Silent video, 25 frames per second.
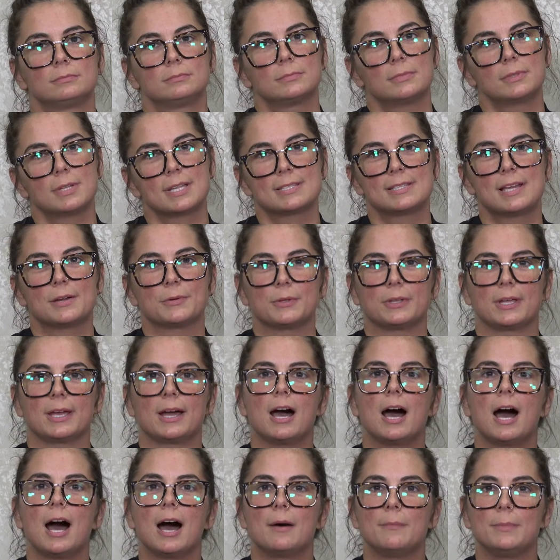it's not really a
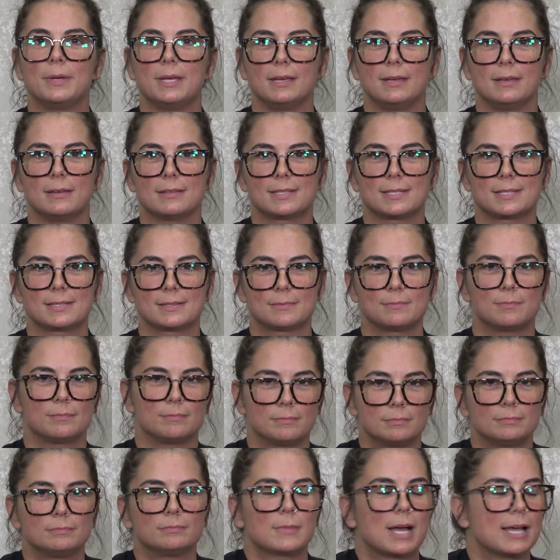hobby.
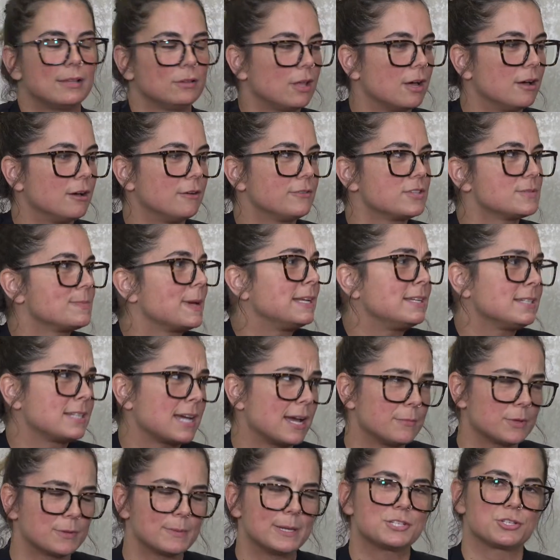I love spending
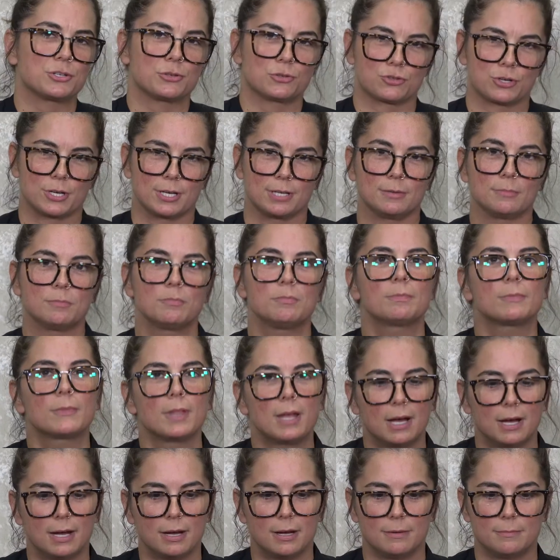time with my children,
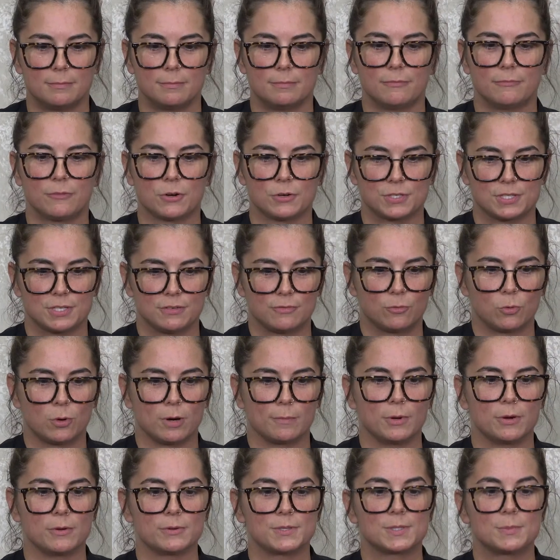first and
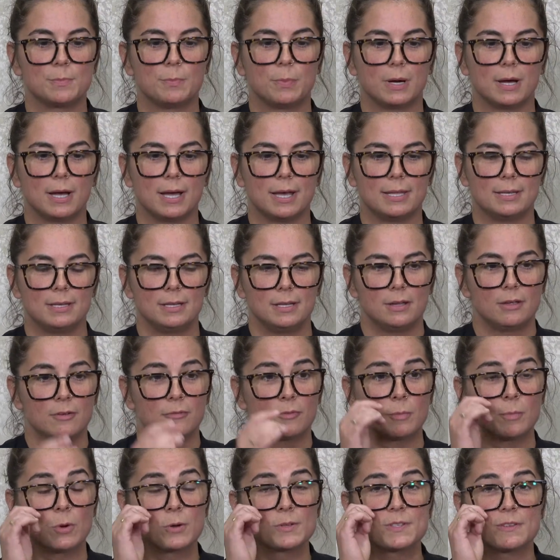foremost. But
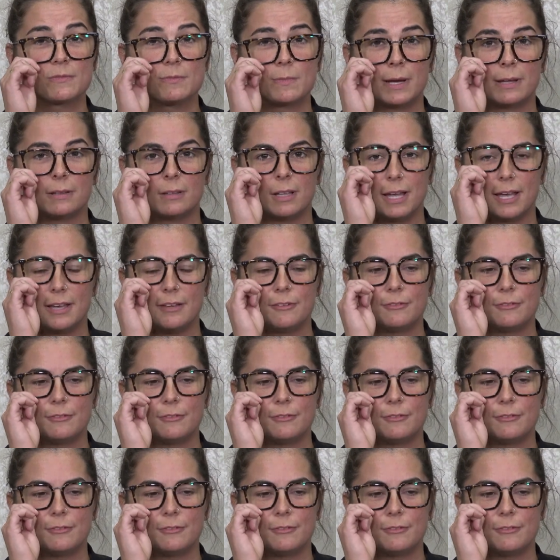for most of my life,